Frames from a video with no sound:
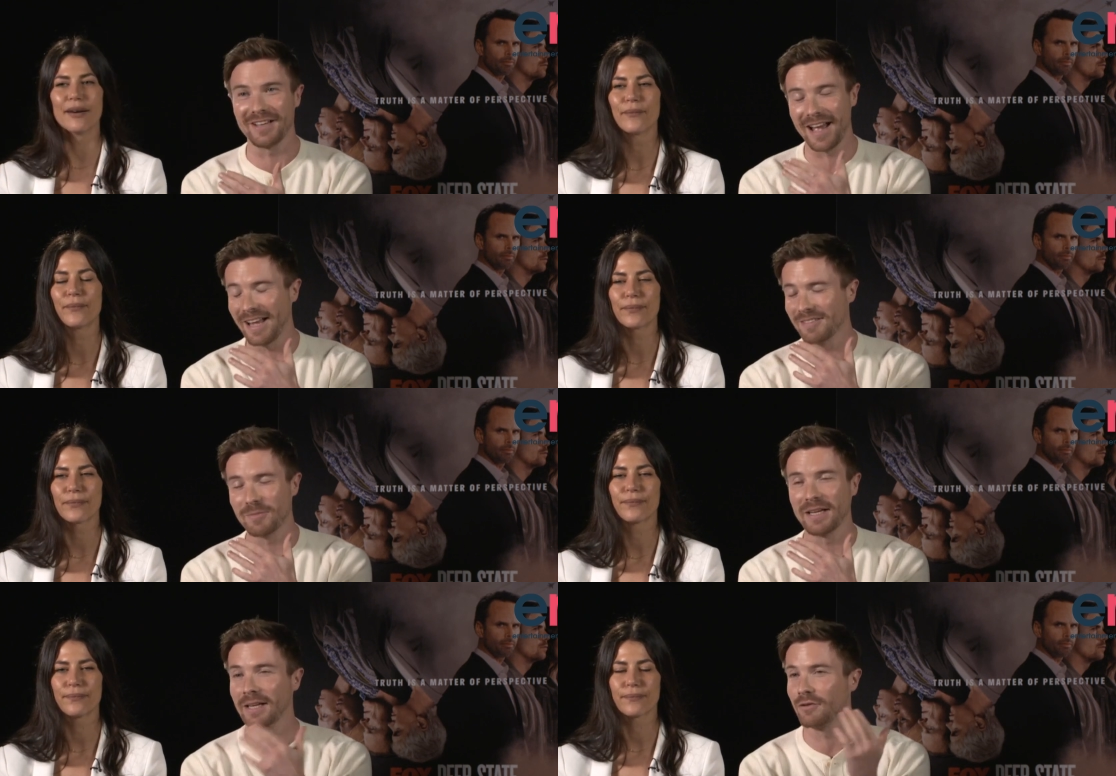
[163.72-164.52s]
Speaker 1: yeah. head
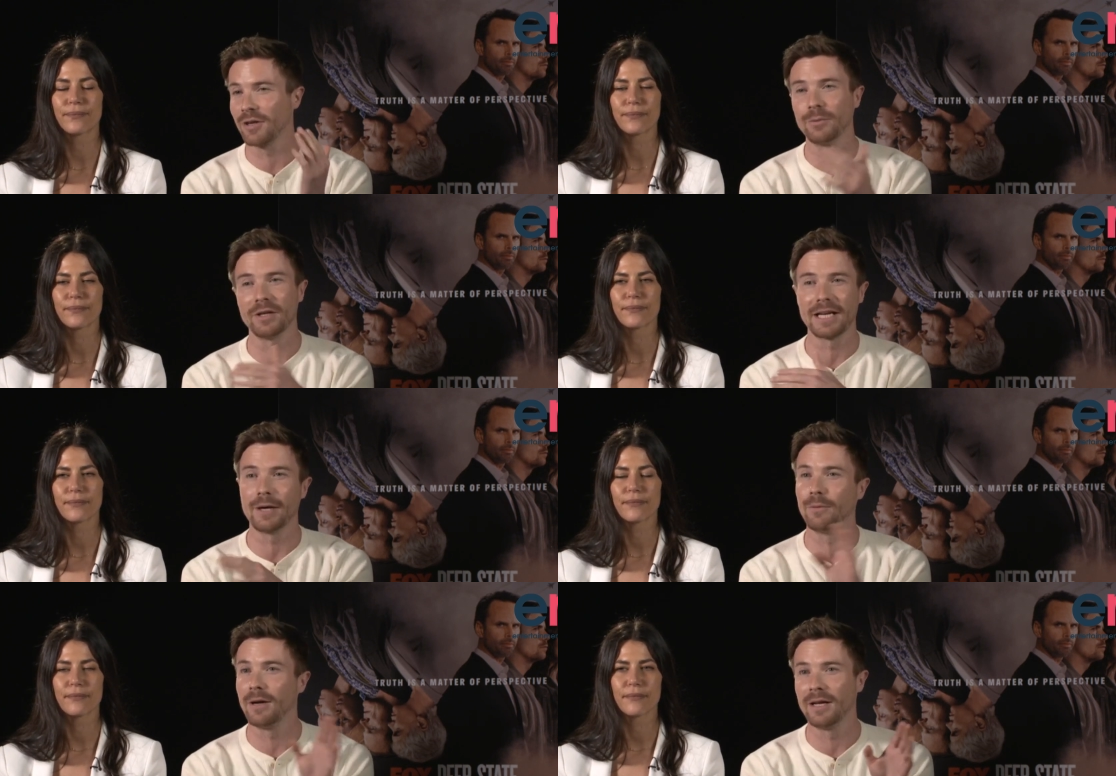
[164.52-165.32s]
spinning, trying to work
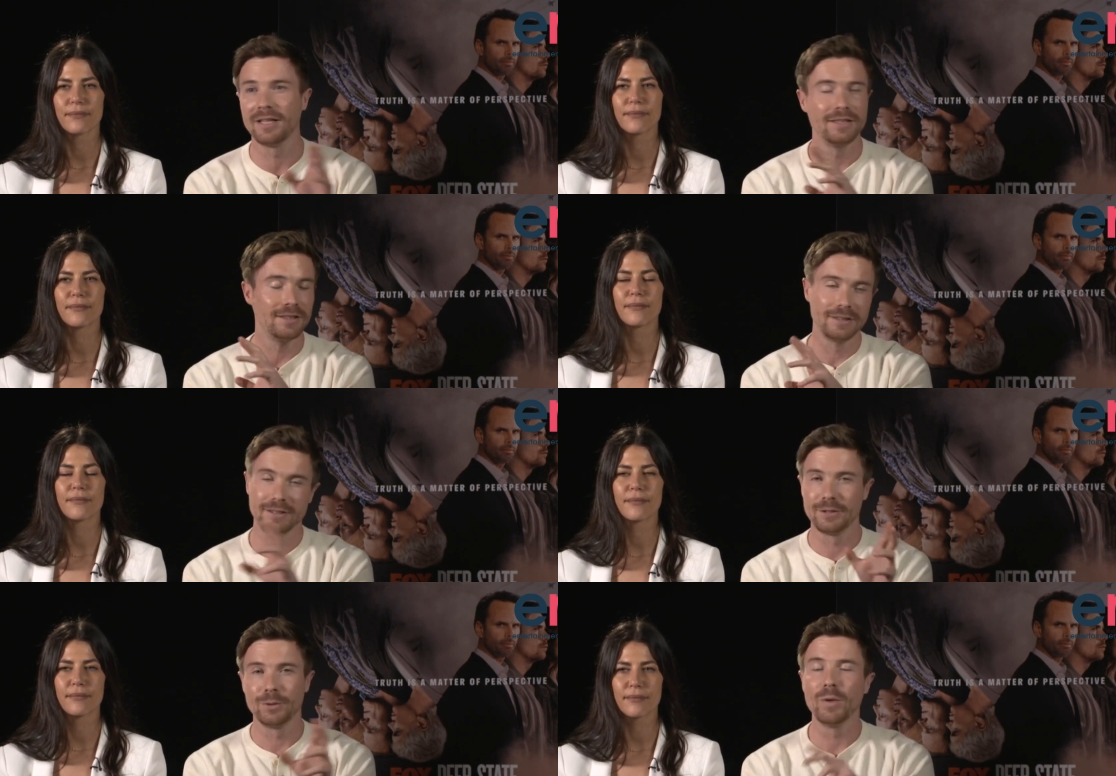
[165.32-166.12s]
out where
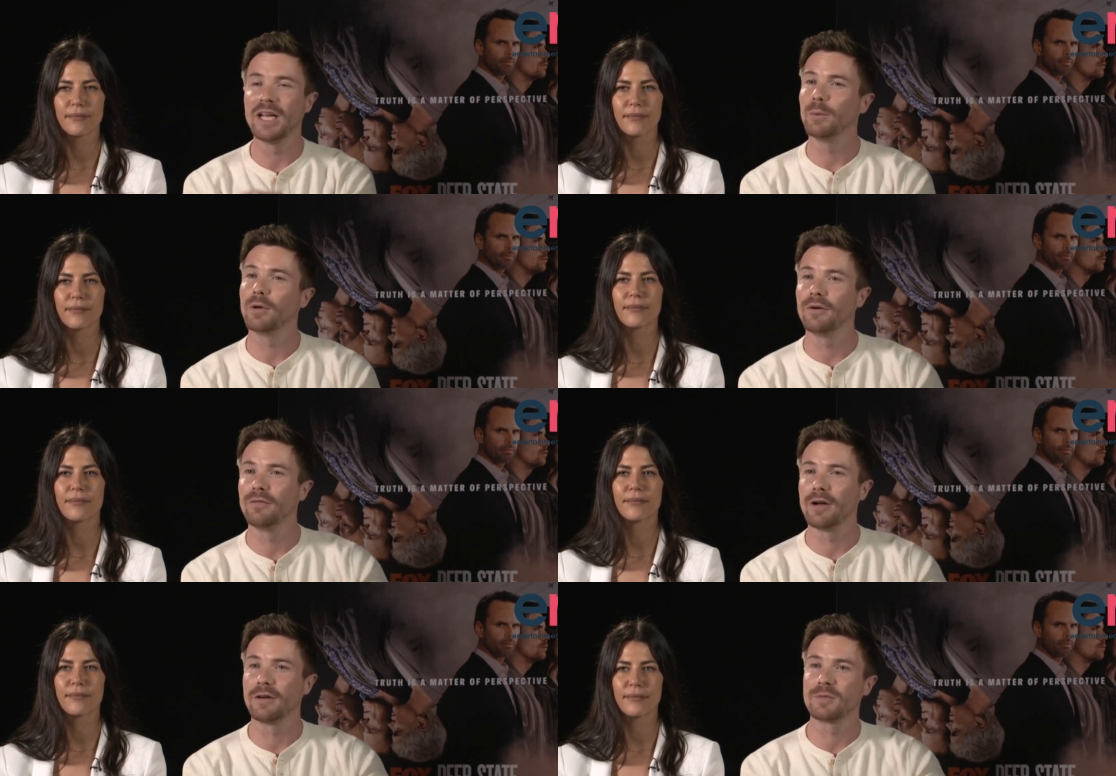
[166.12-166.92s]
where you were at
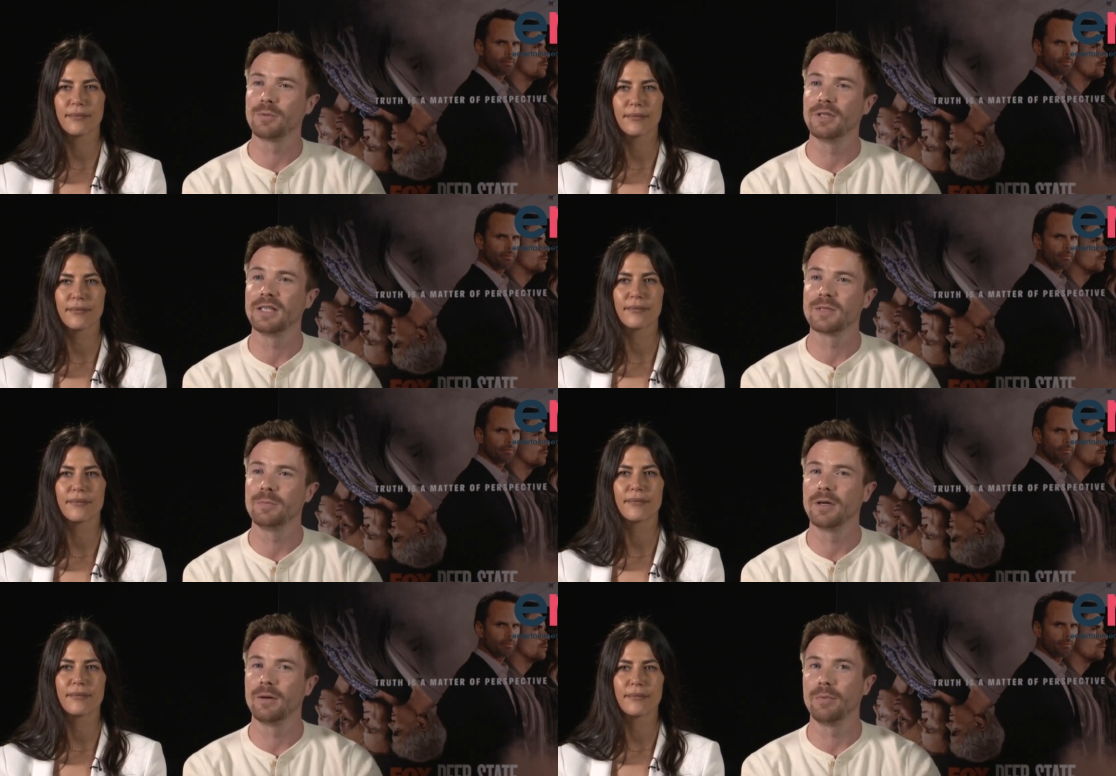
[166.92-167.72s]
various points.
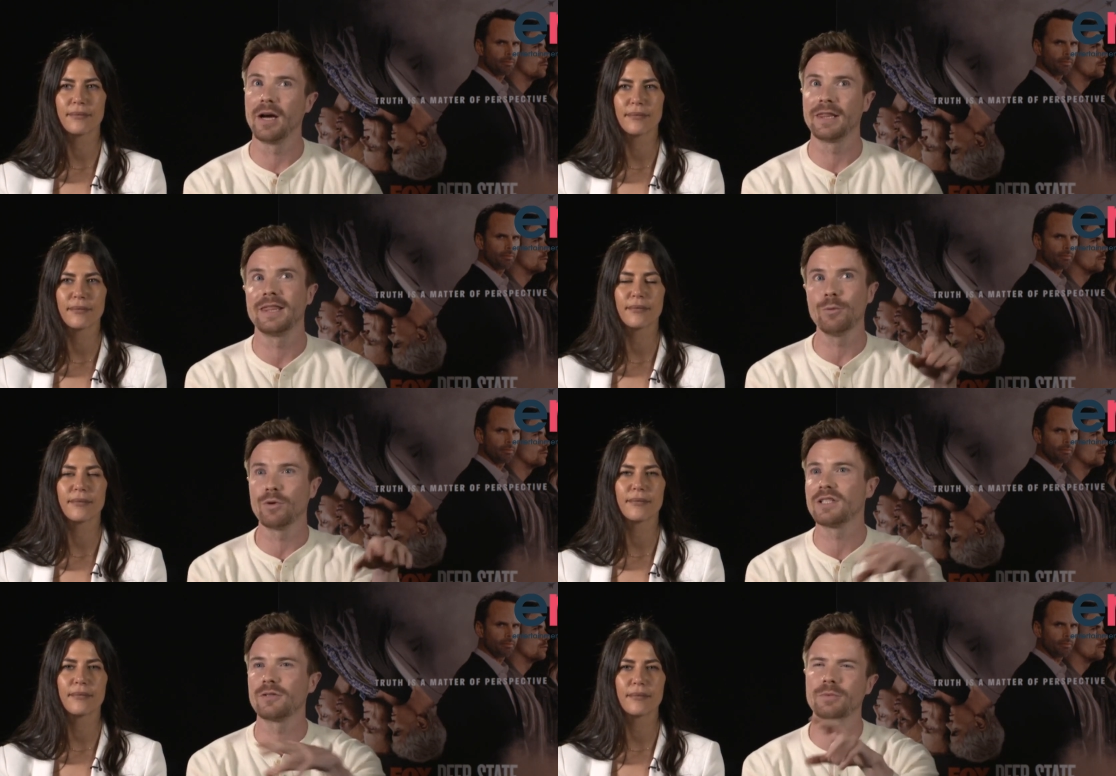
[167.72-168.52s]
But, but I think
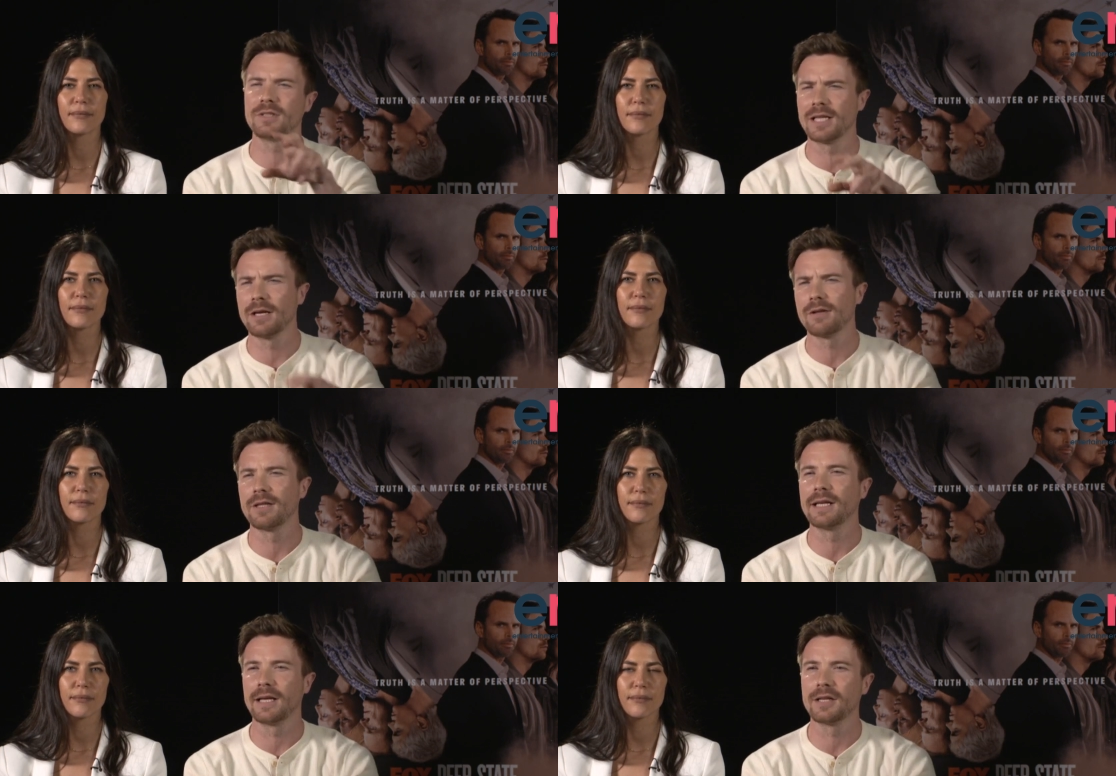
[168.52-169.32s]
once it's all put together, I
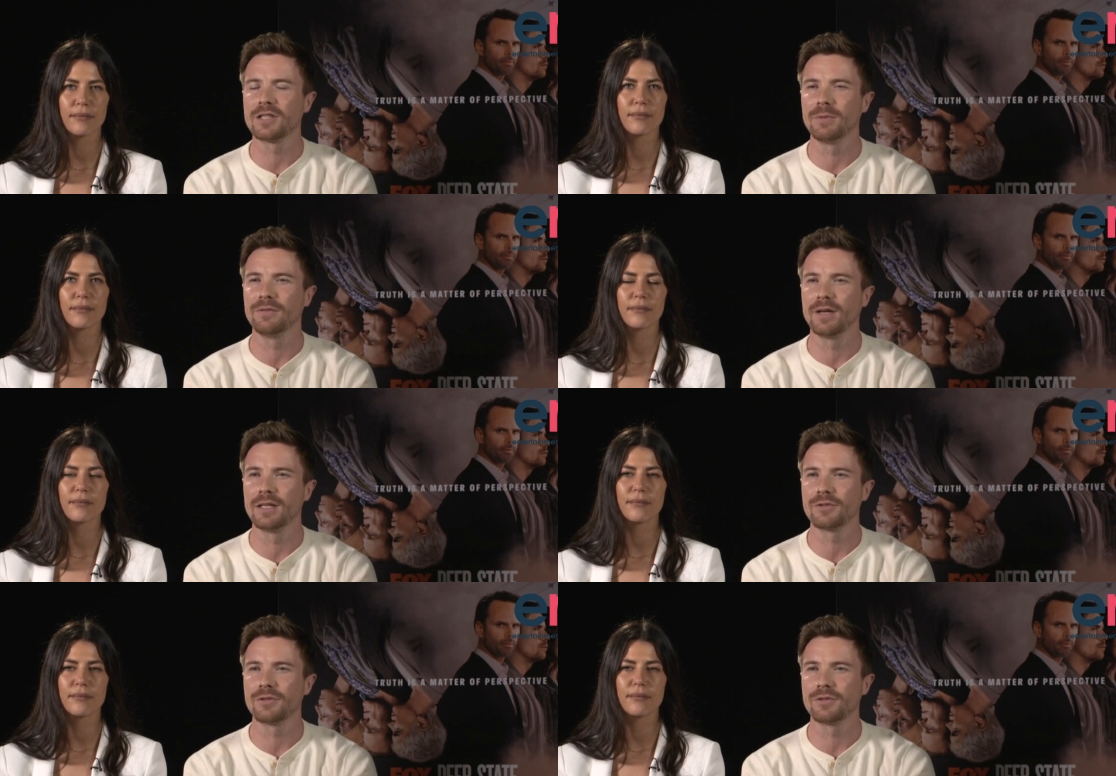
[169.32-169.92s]
think it'll actually be fairly